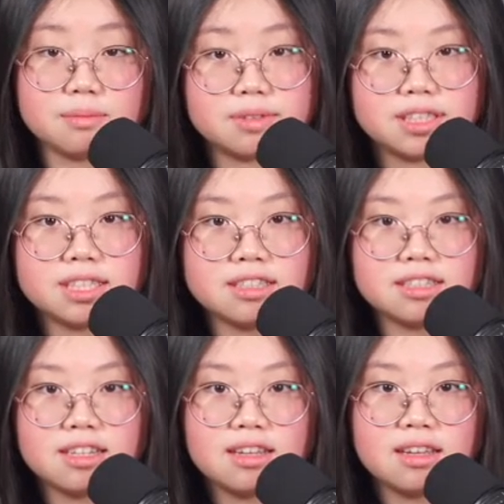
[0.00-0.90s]
taking
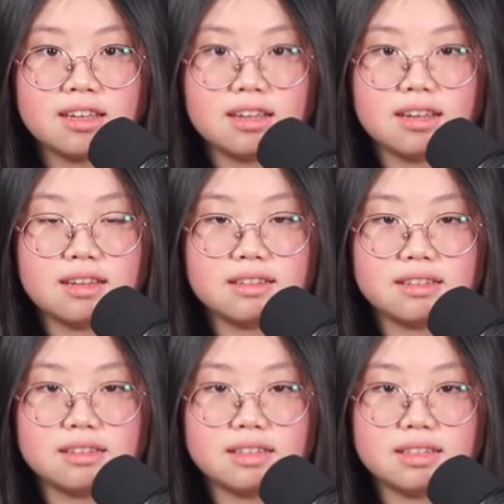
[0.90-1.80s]
place,
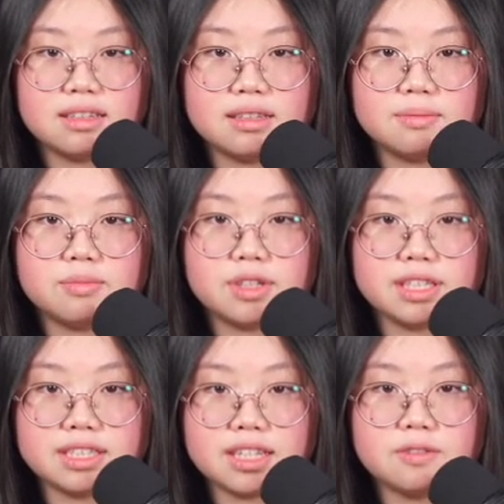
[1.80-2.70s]
and it
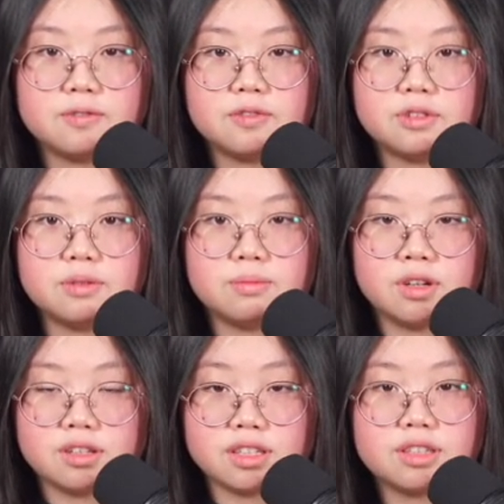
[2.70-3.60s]
breaks down food
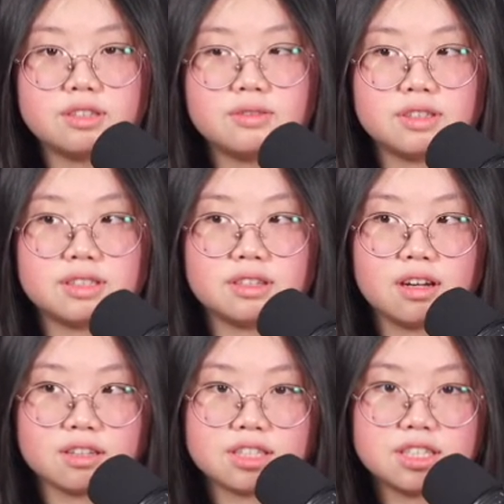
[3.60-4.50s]
molecule
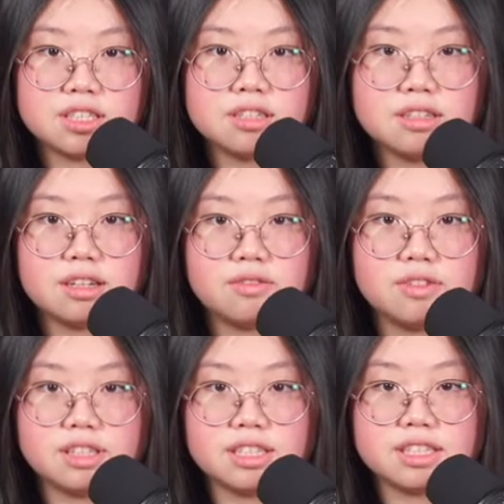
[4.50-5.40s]
with oxygen
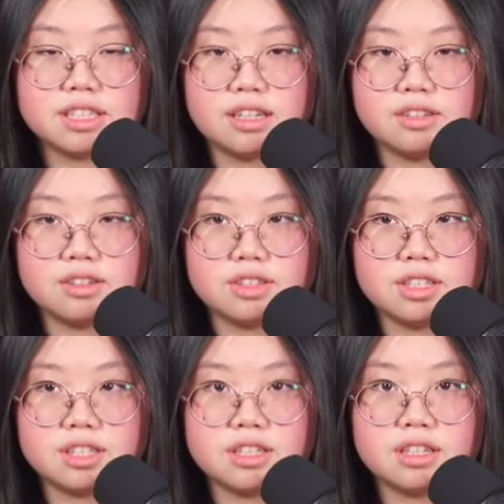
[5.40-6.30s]
and release
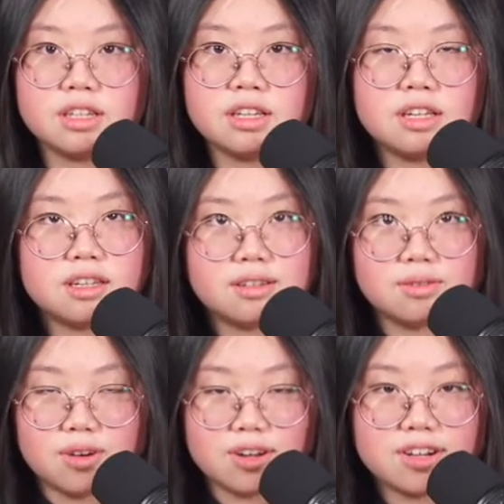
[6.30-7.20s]
energy,
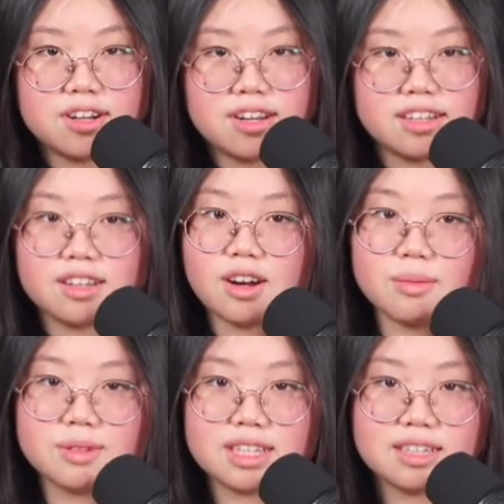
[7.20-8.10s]
water, and
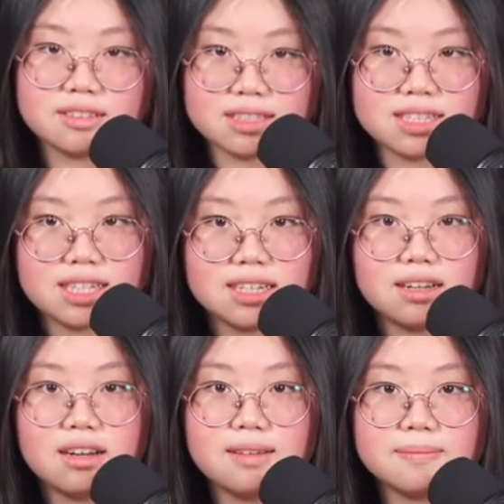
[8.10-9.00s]
carbon
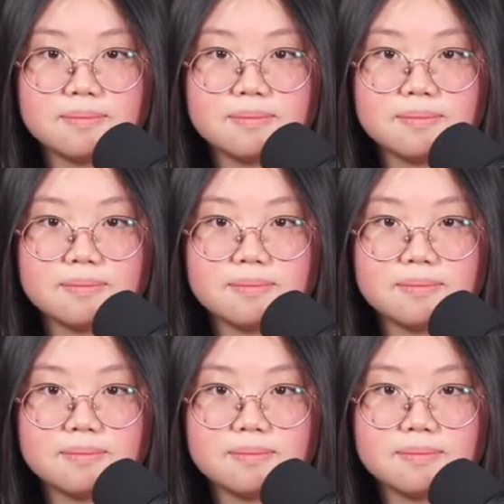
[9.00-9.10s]
dioxide.